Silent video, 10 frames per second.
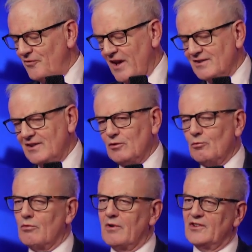fences, and all
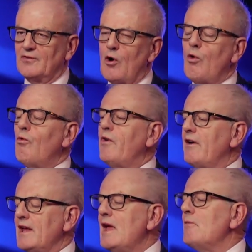the rest of it. All
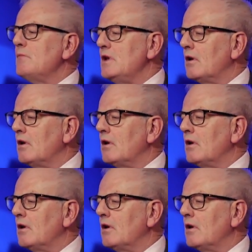very middle